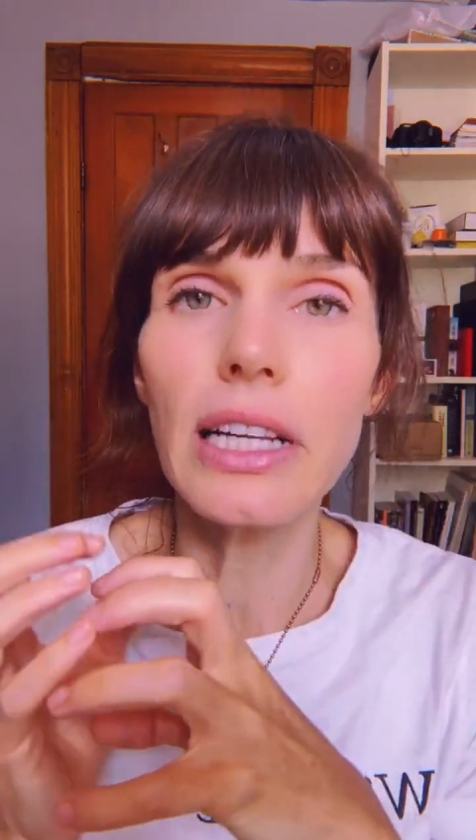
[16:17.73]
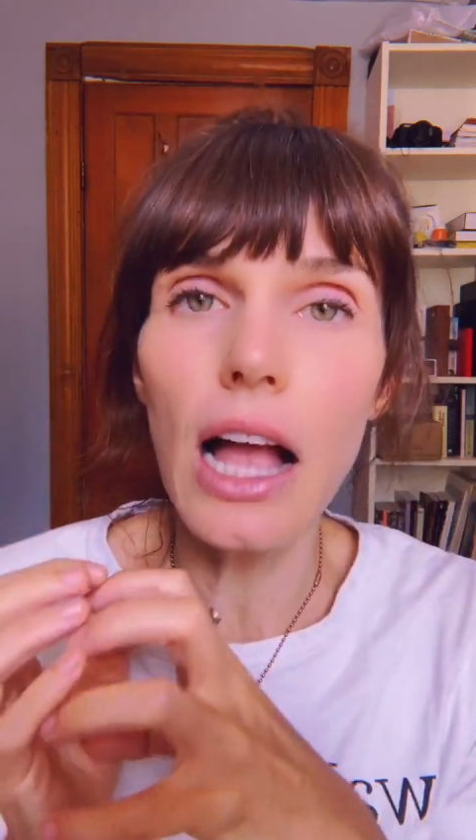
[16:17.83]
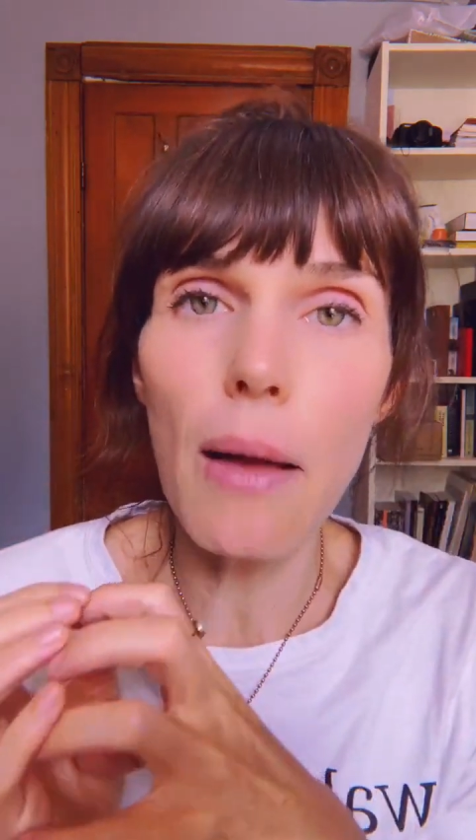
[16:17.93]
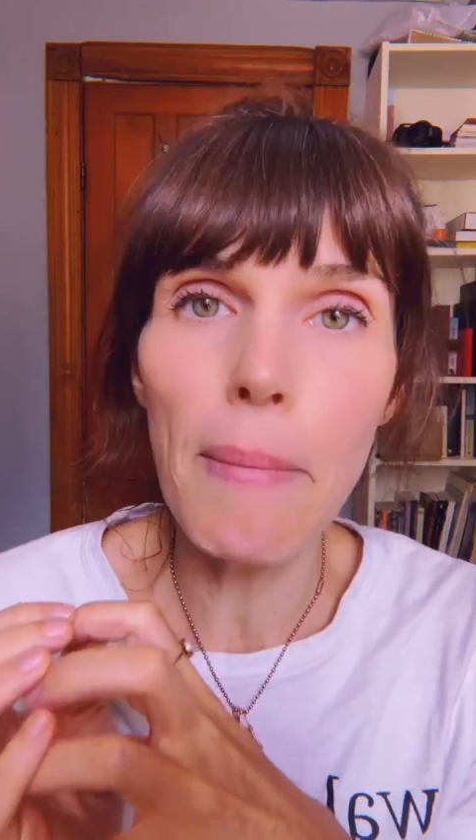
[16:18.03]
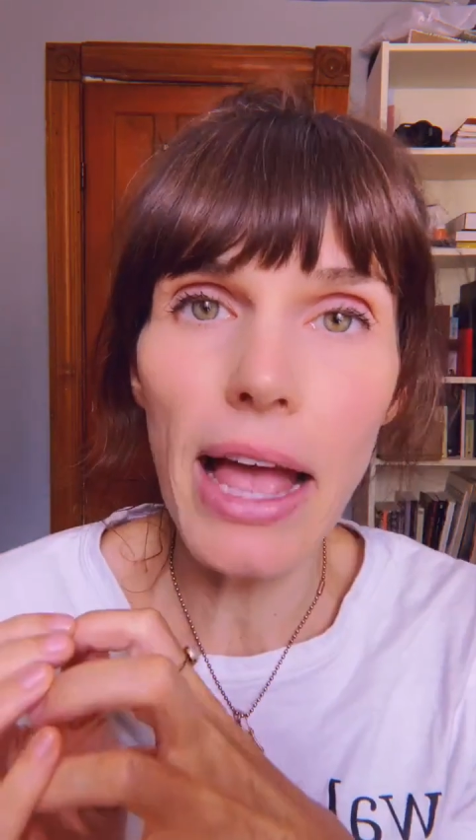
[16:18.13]
to
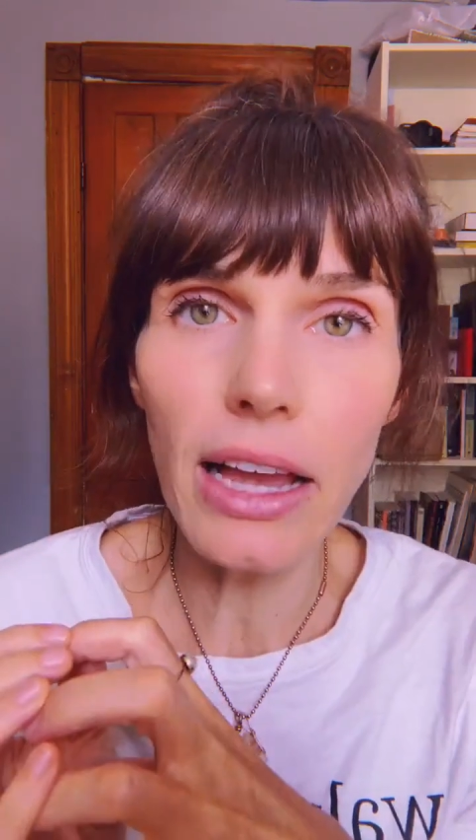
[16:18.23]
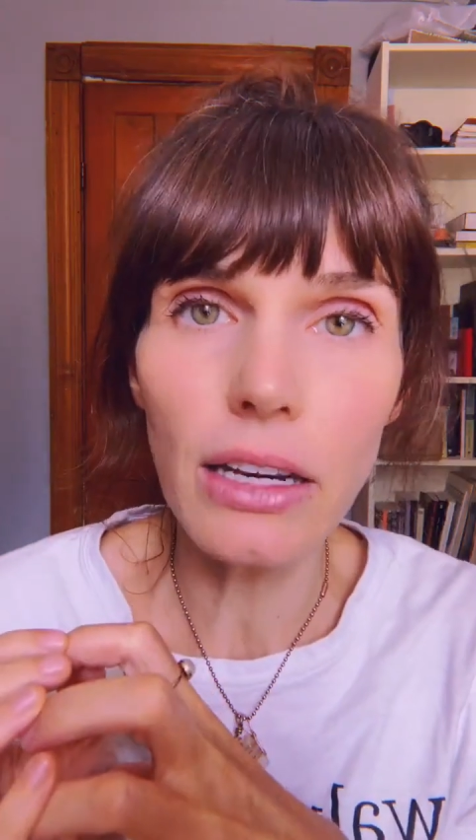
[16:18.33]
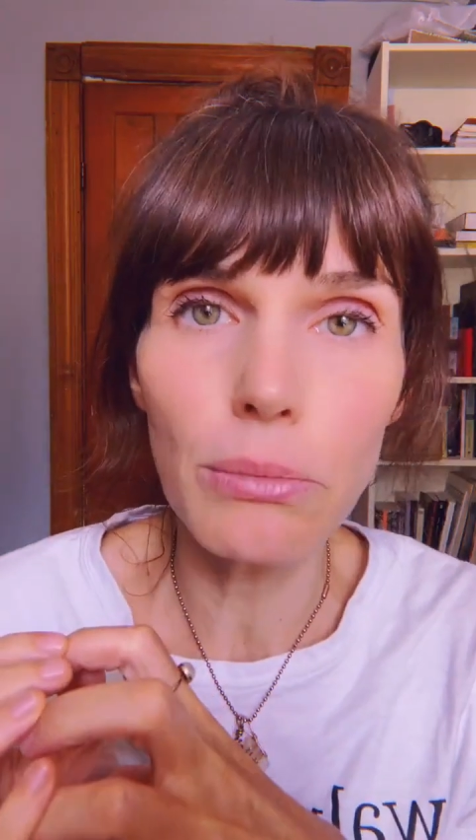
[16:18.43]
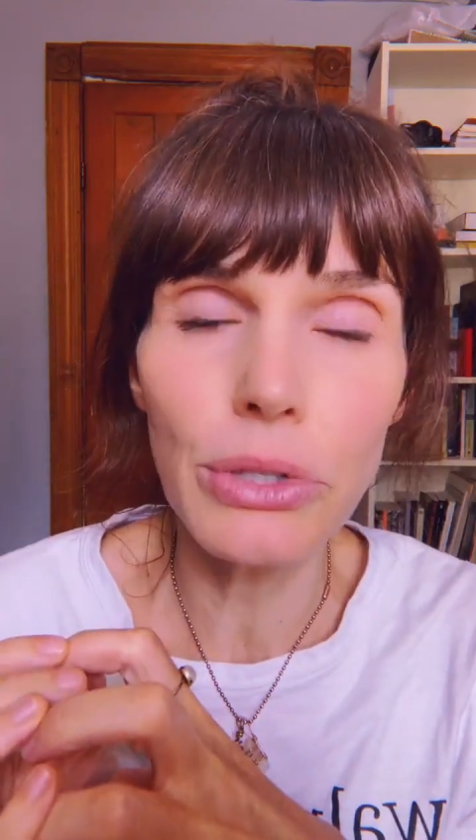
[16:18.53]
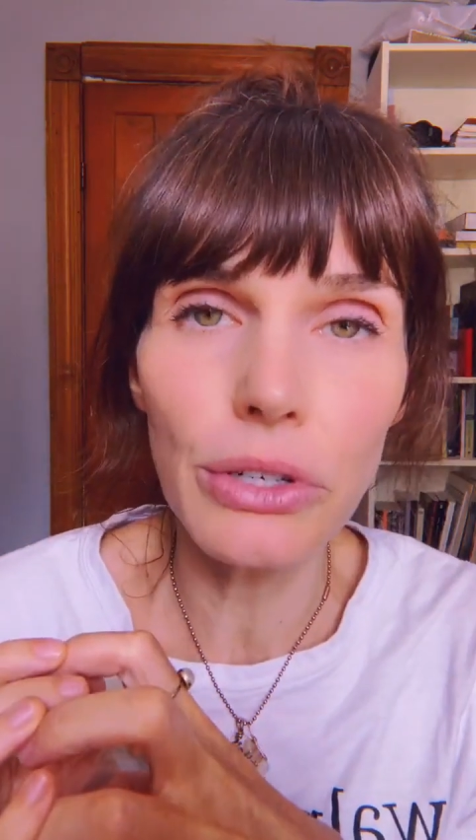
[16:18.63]
come back
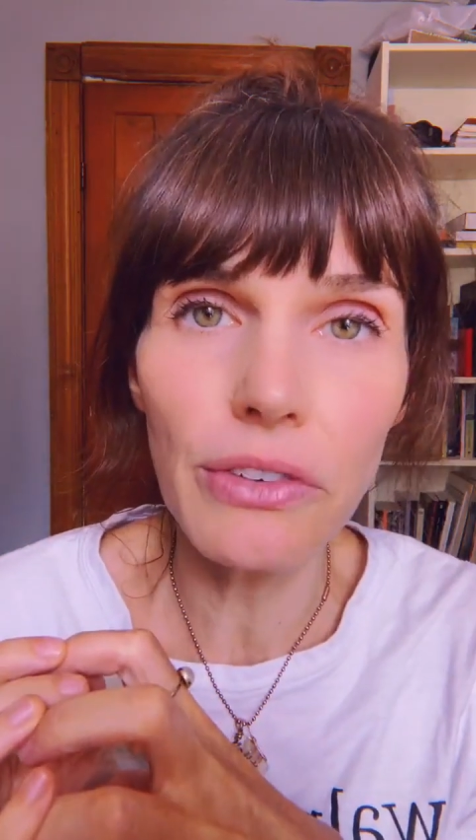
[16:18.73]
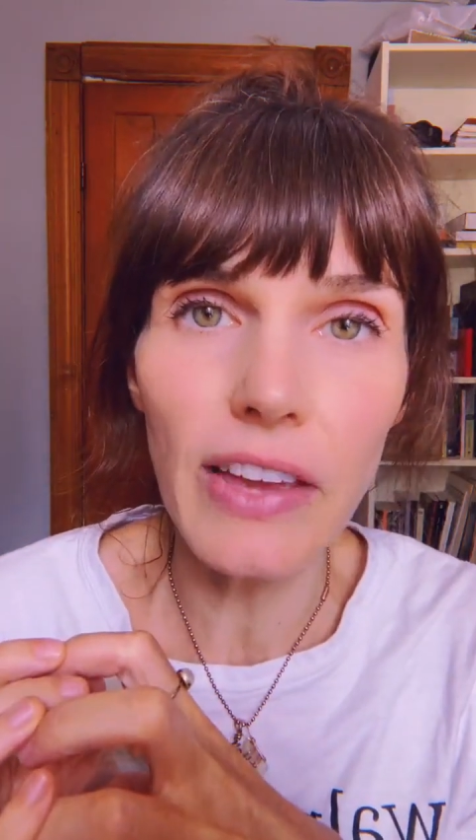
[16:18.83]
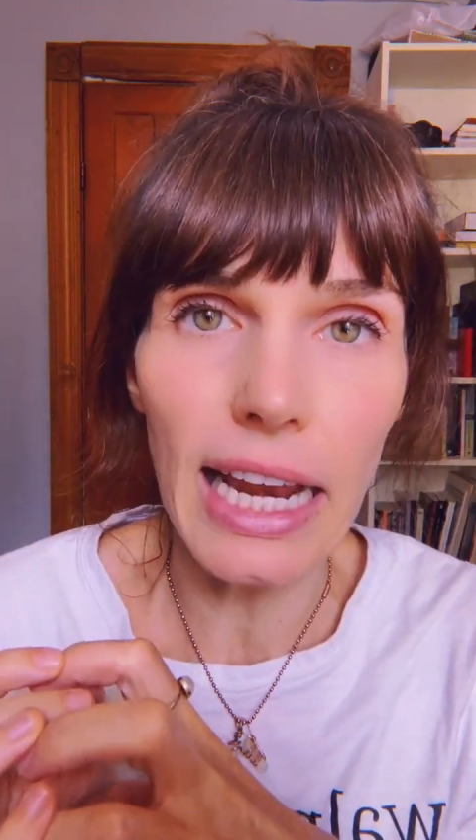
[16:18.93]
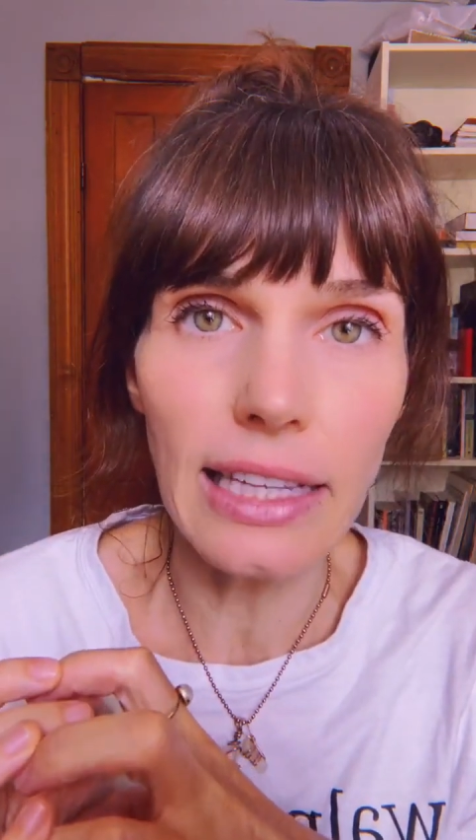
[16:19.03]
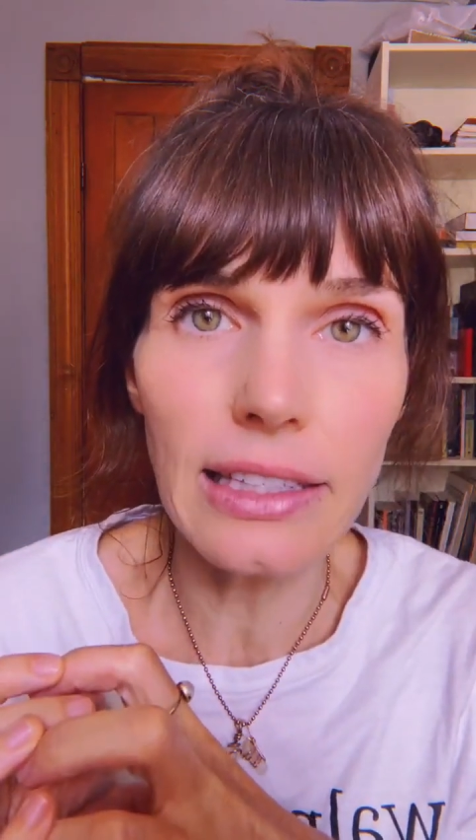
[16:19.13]
and
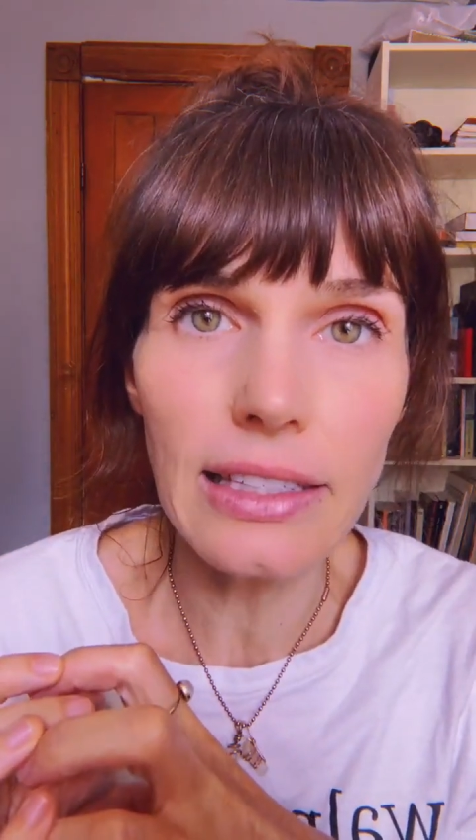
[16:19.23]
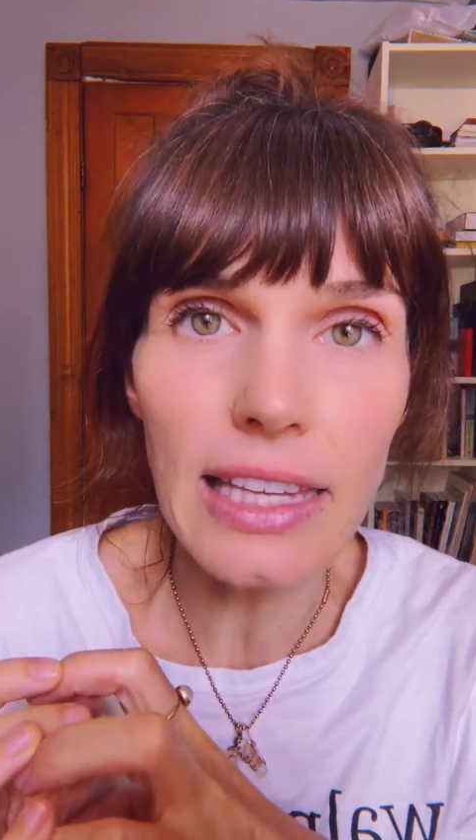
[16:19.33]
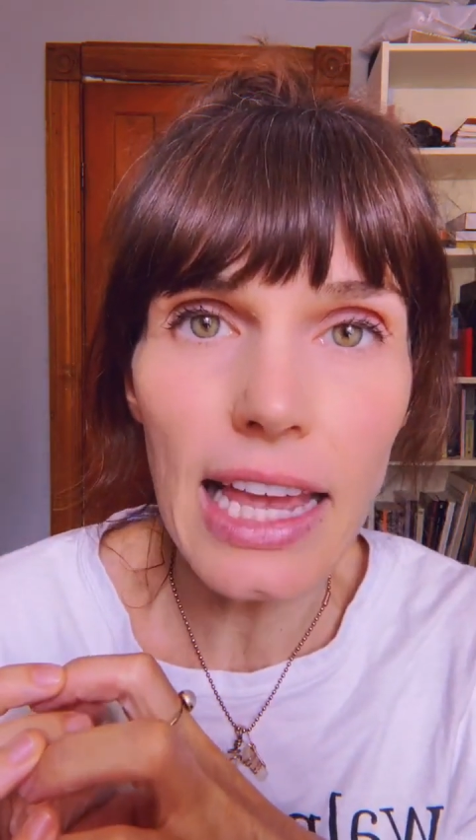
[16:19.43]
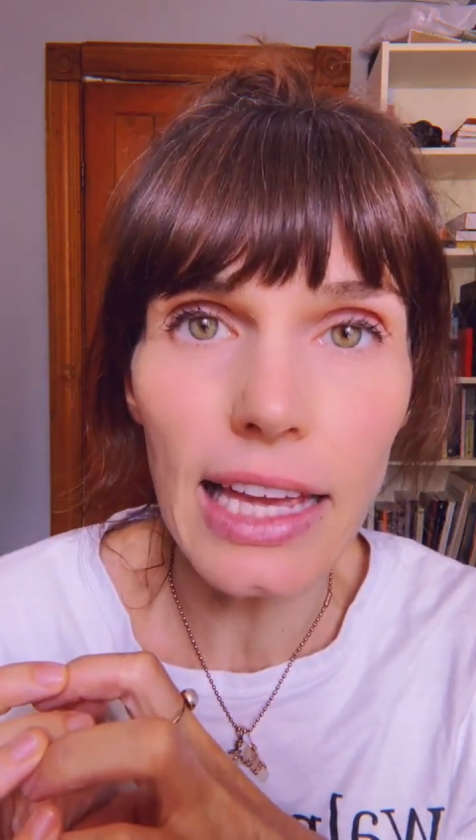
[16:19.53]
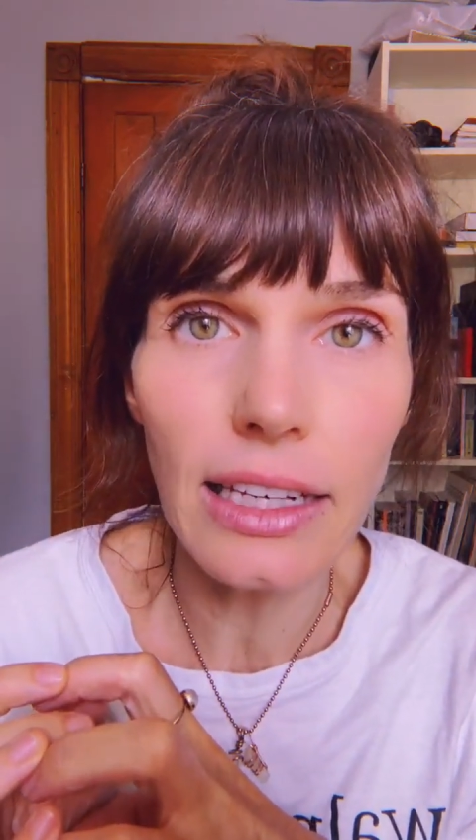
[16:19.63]
observe it and
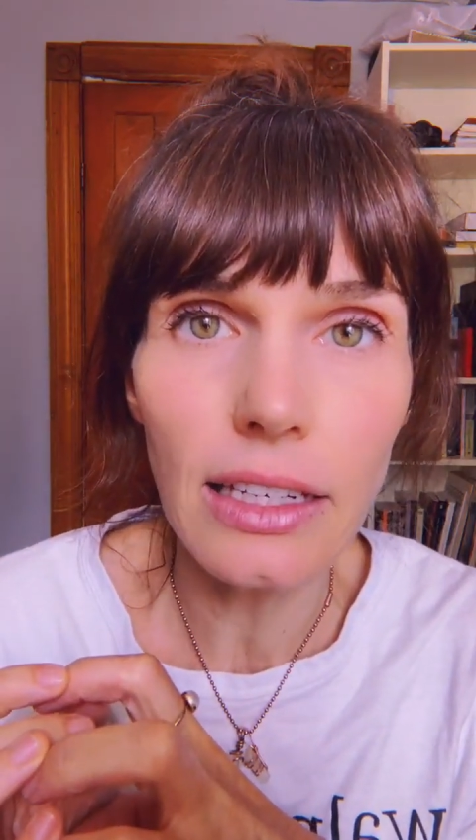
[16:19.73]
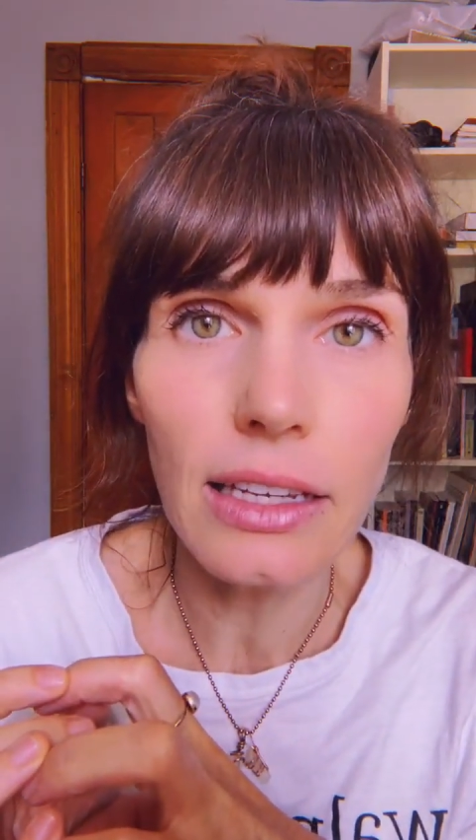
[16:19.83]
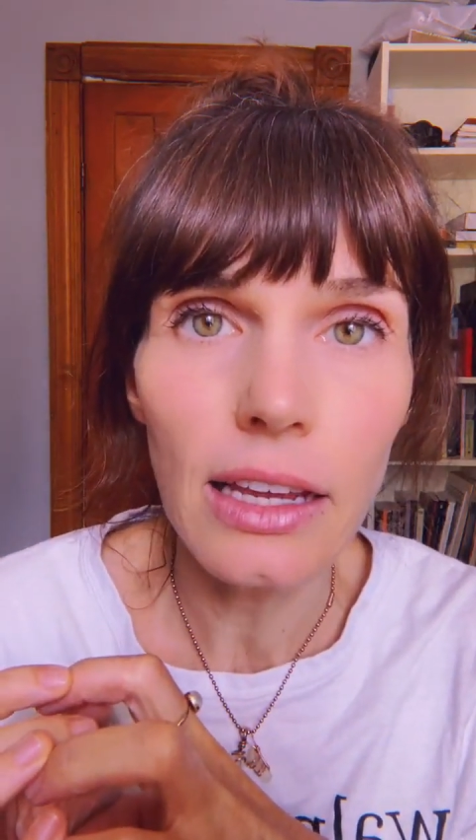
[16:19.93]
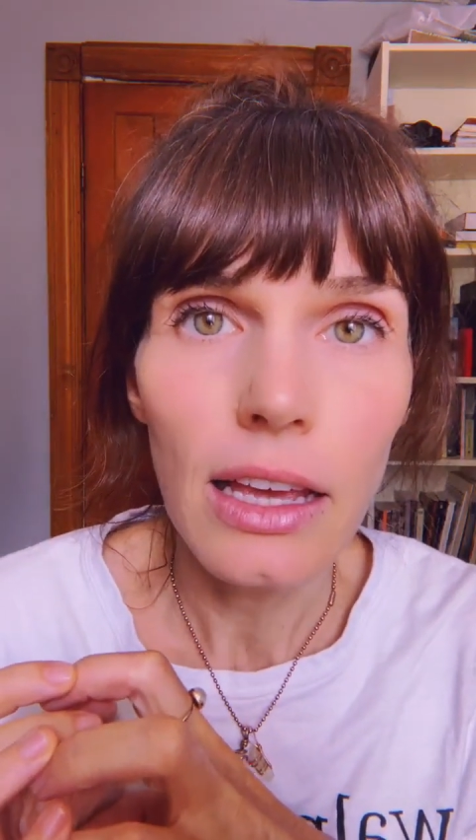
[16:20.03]
see it.